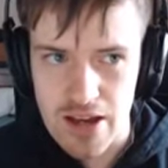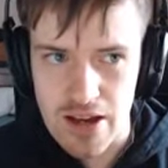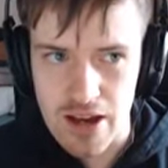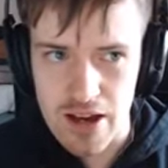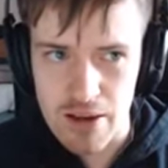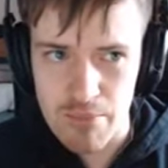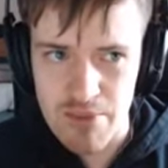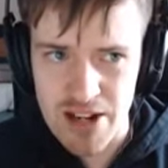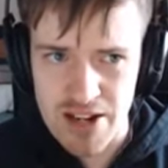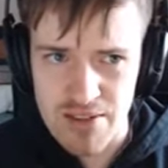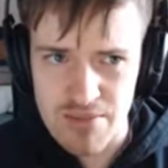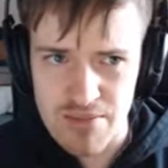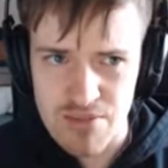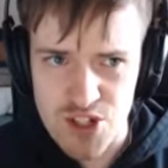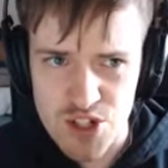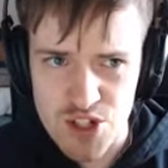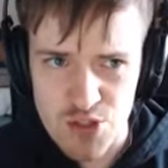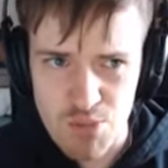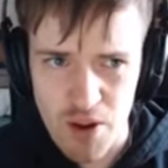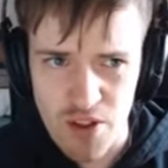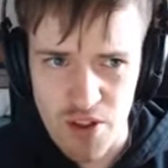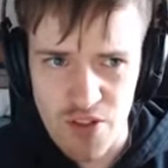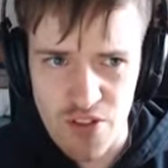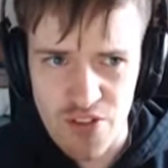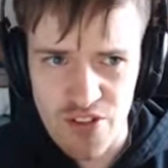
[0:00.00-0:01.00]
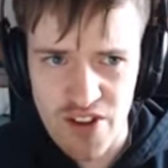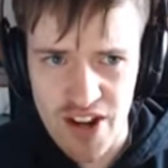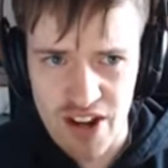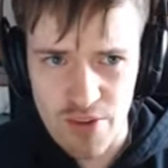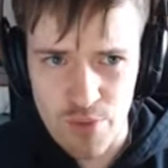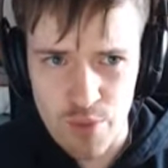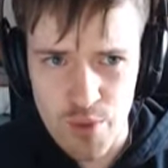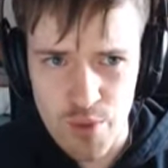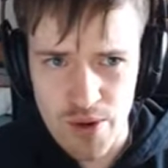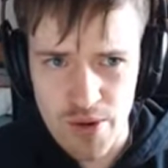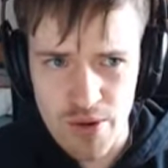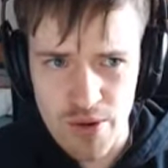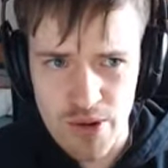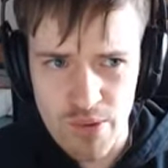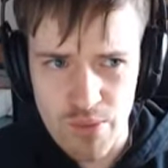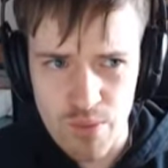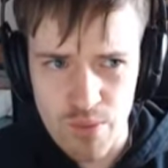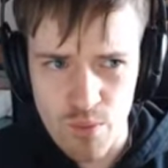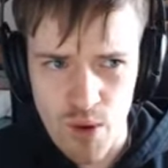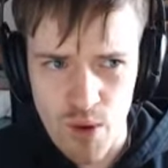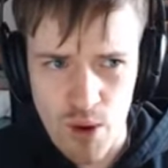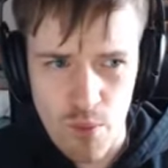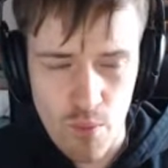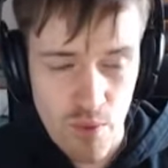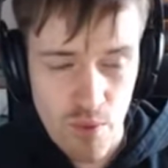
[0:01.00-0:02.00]
I mean, despite the fact we,
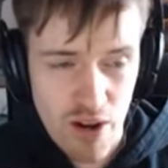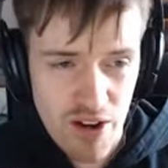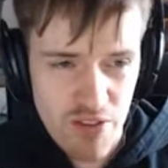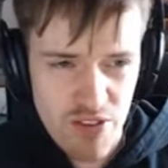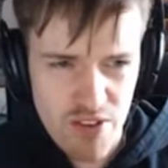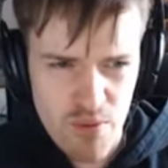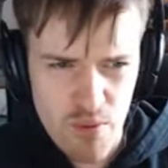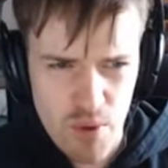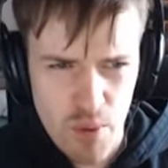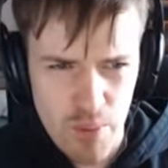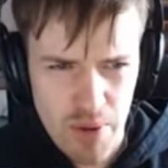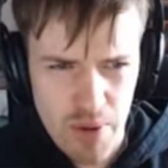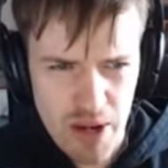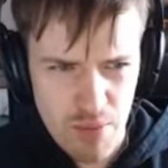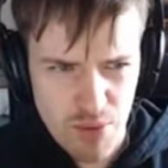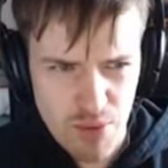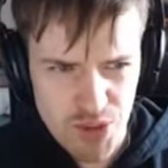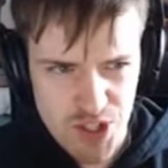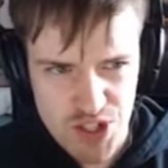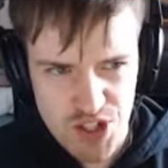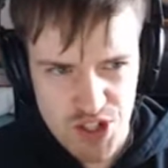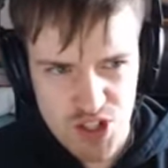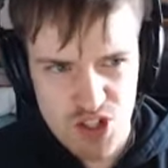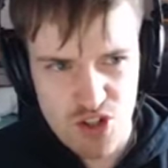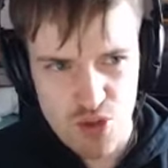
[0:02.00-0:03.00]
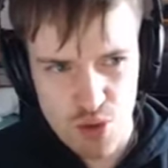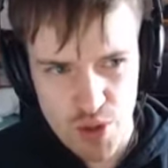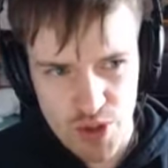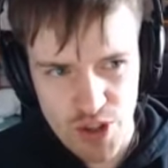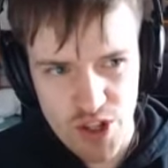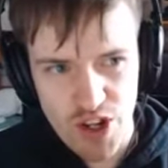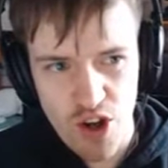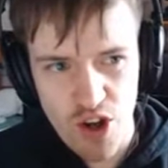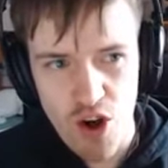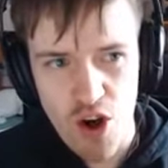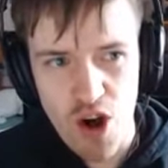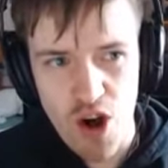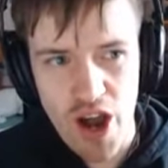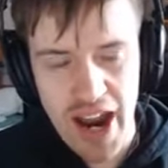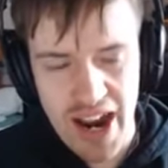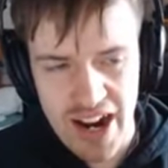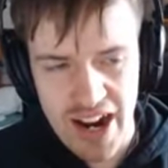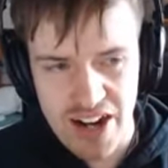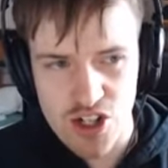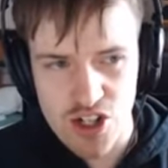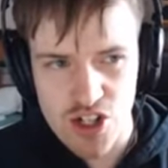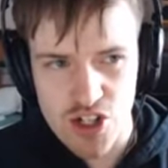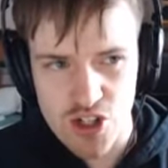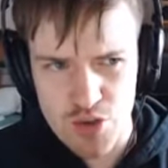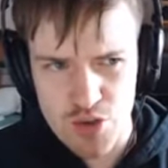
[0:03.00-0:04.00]
well, I think we'll be able to destroy the car
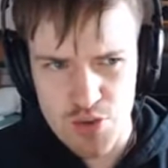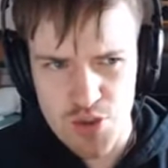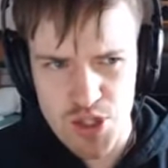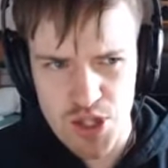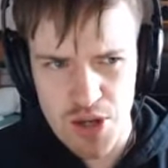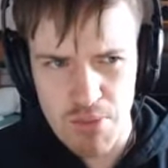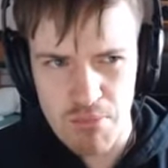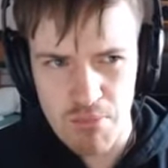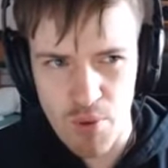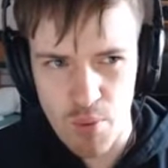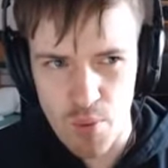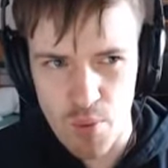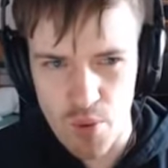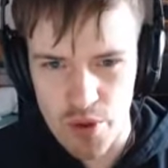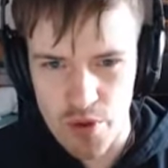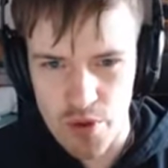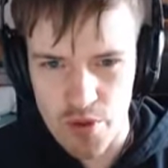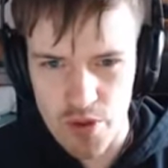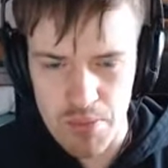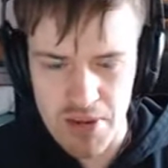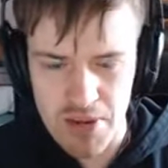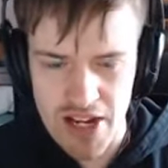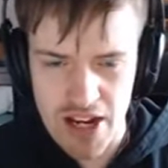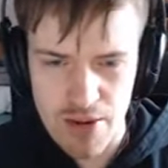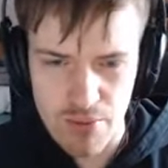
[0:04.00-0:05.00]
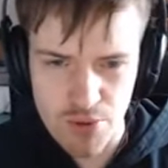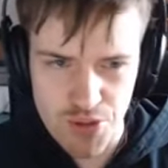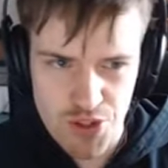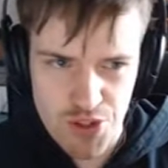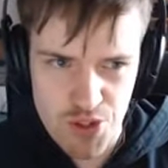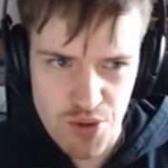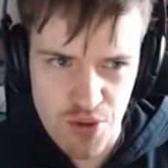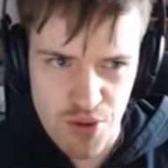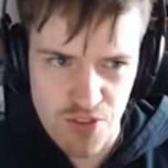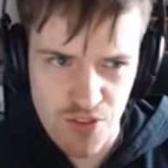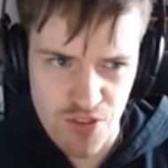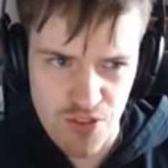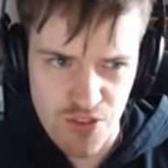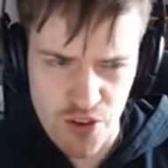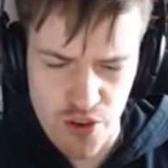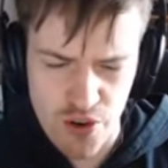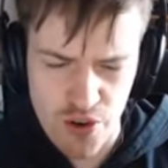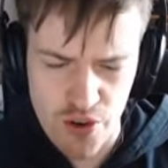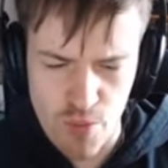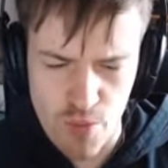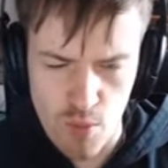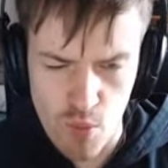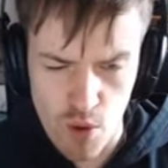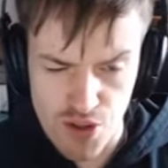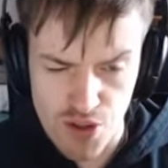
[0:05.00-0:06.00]
and shoot it, but we'll only be able to do it
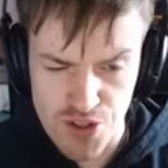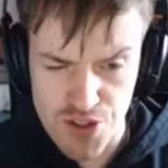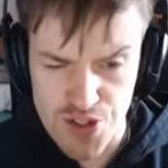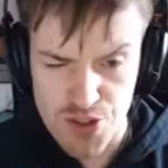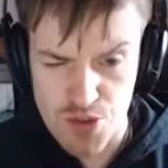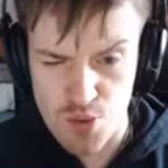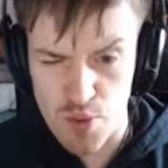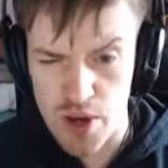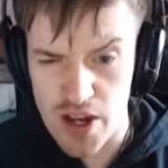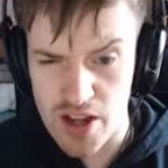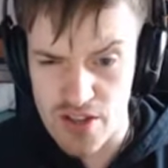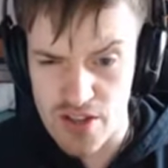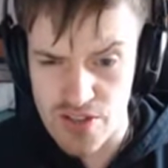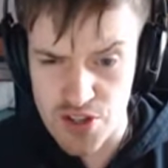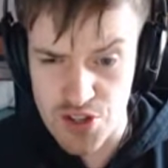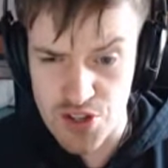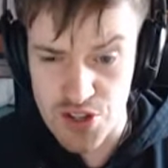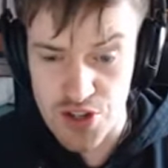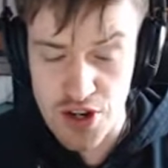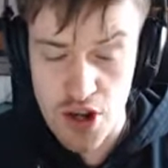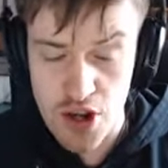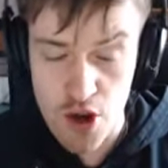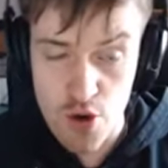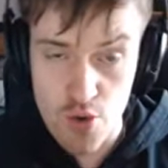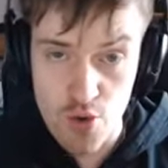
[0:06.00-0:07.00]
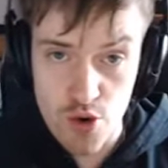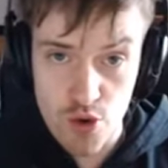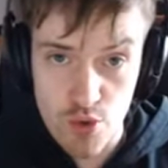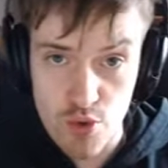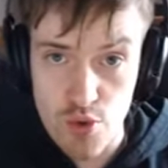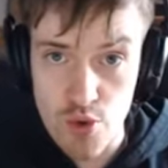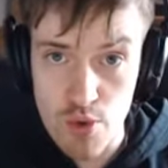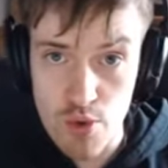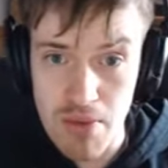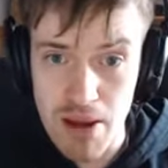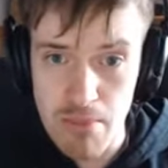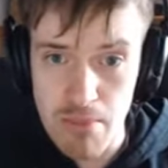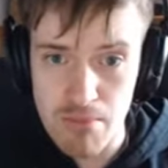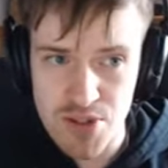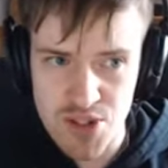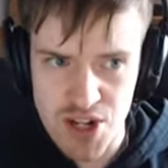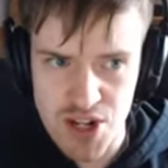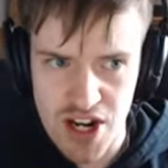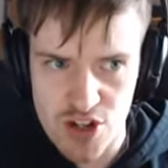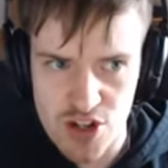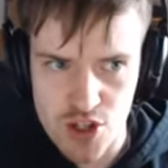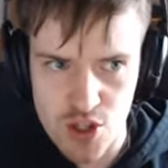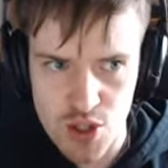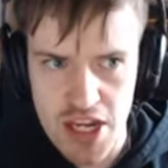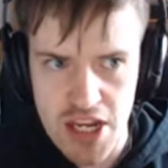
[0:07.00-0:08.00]
for ones where there's no crew members
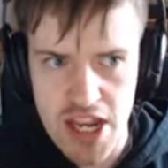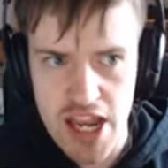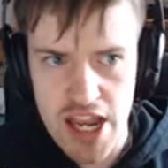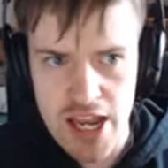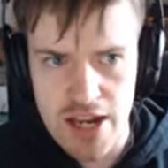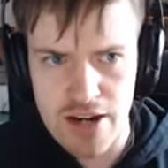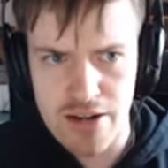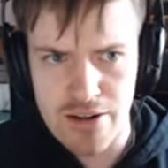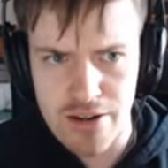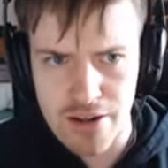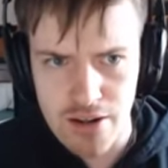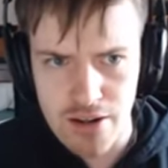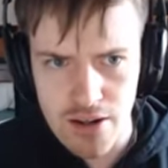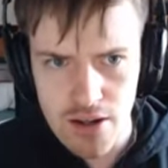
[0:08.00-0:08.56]
actually in,